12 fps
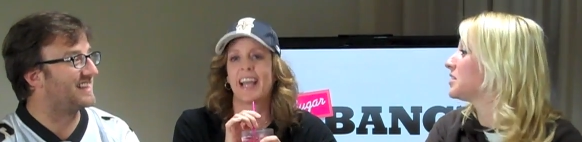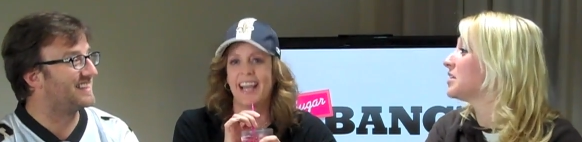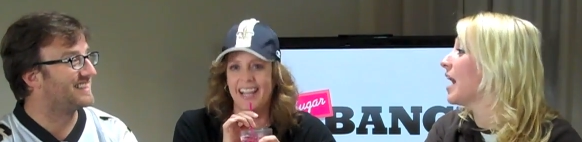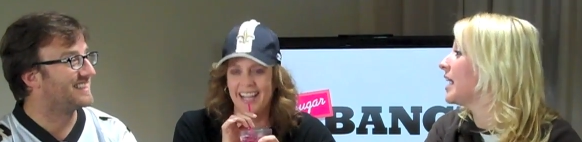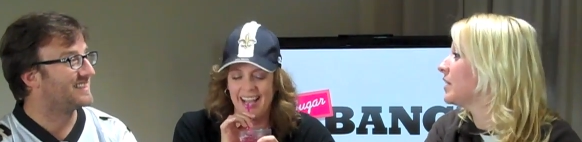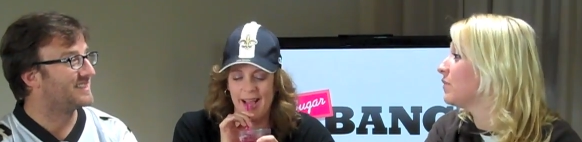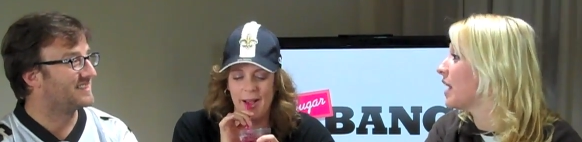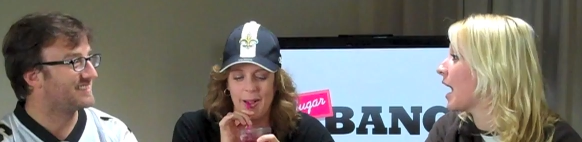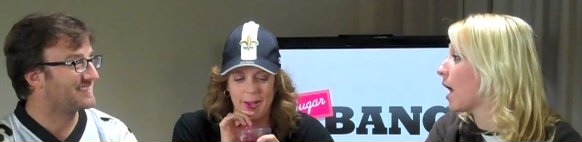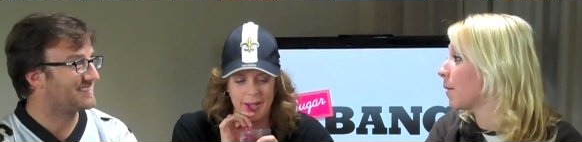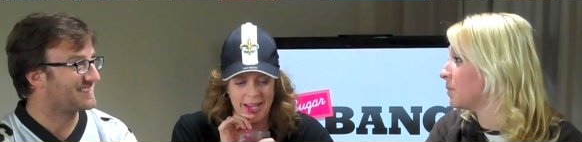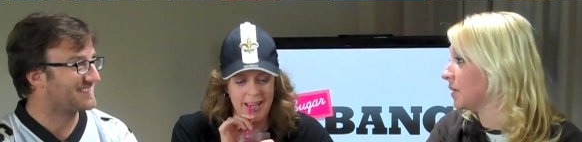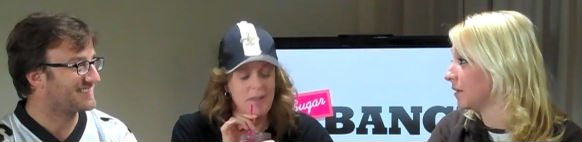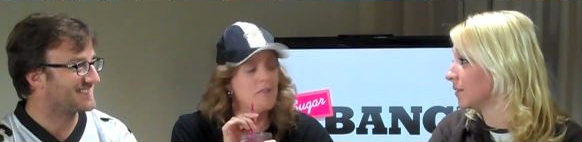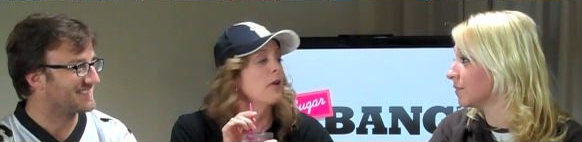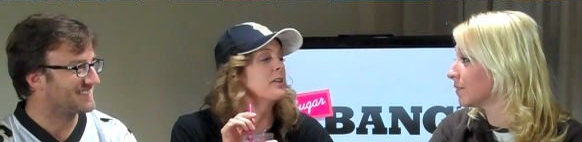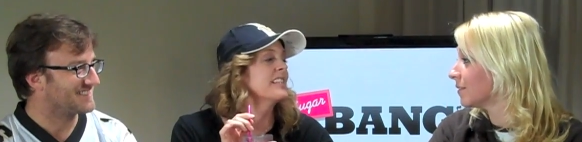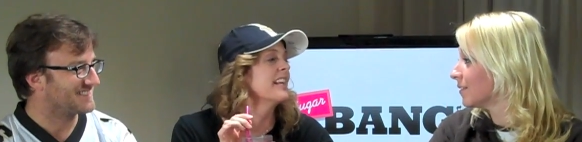Speaker 1: okay. It's not even happening.
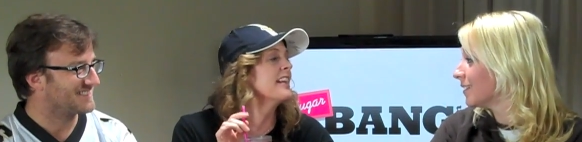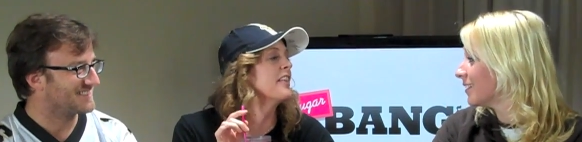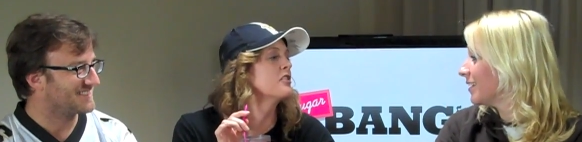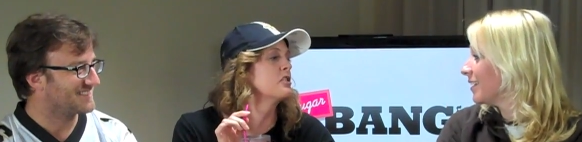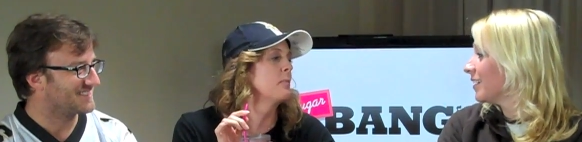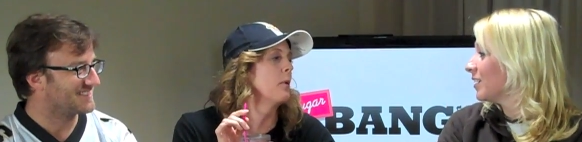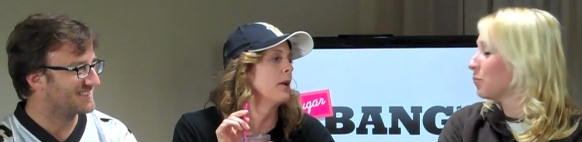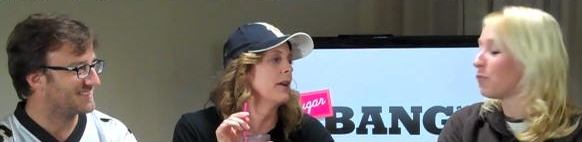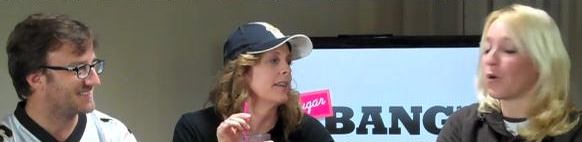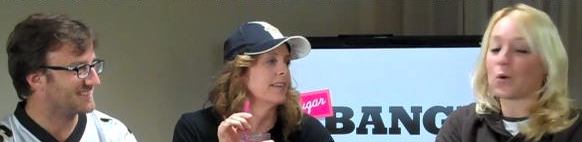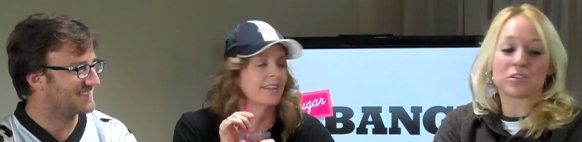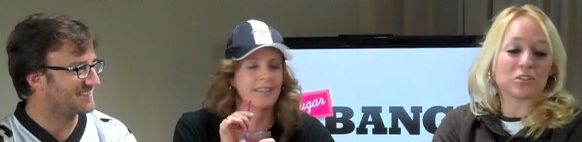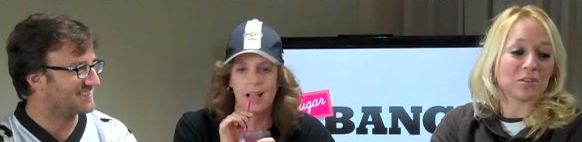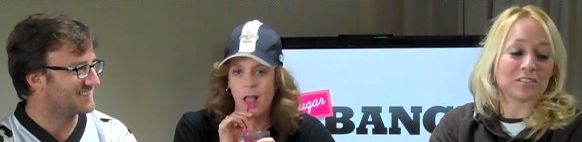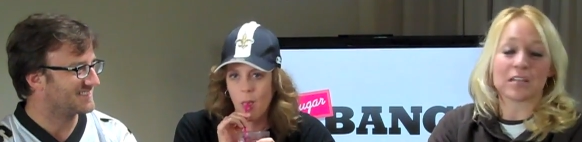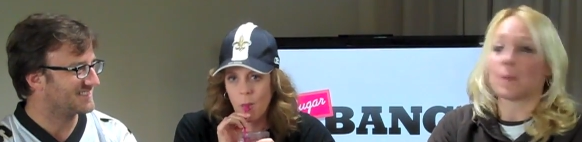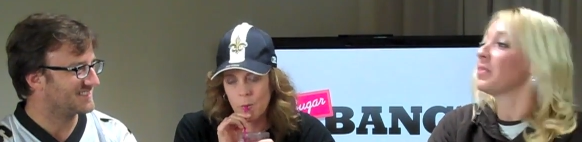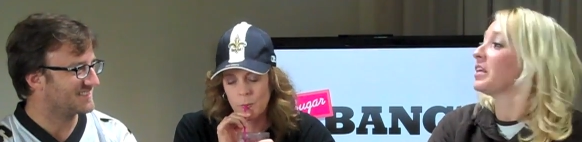Focus on another sport. Focus on
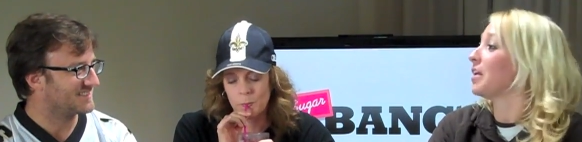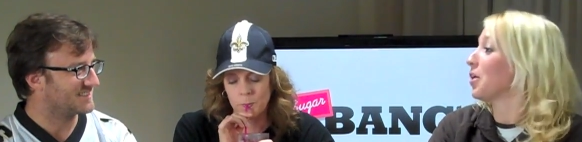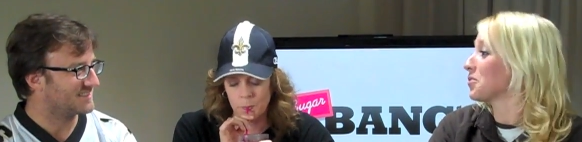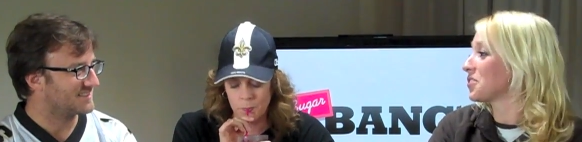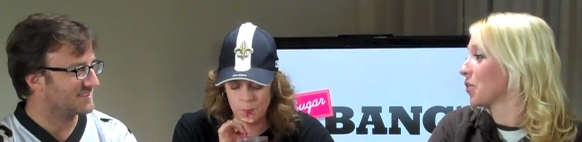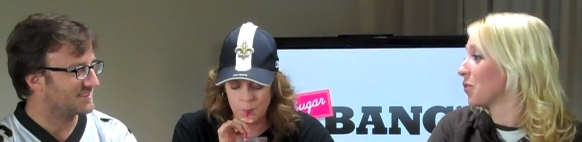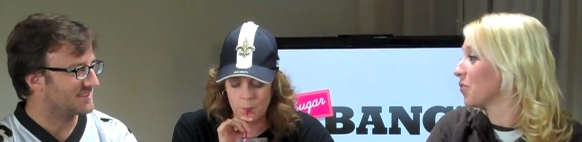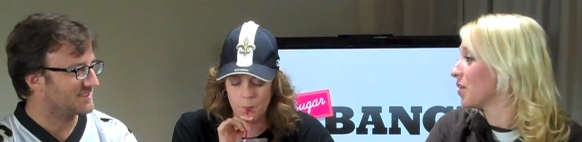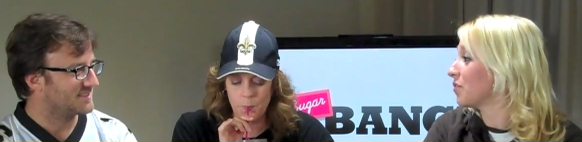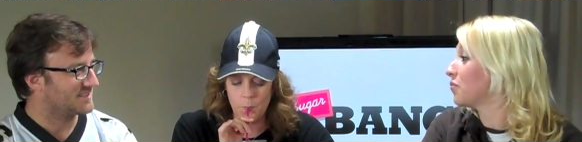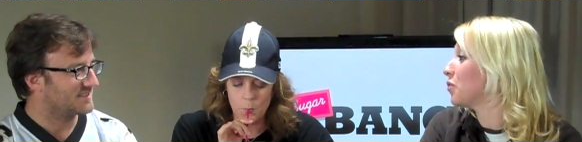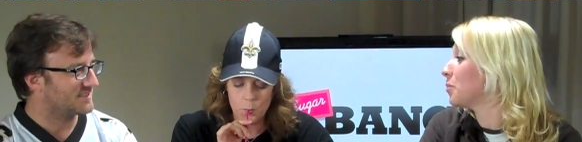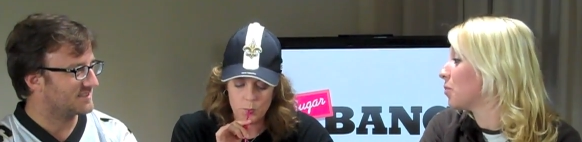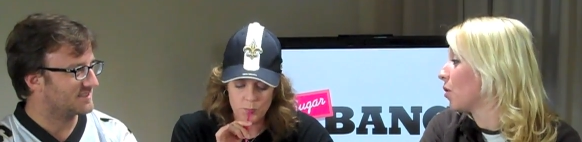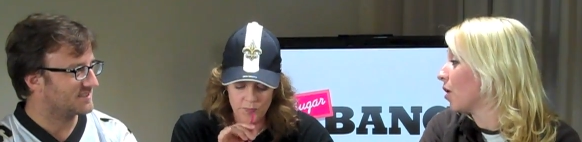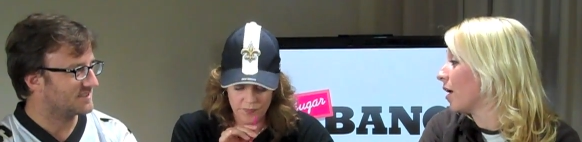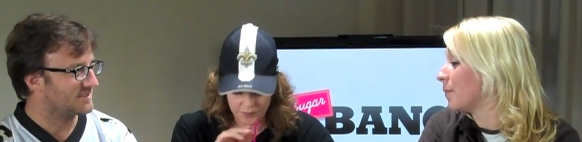something else mm -hmm. other mm-hmm. than football.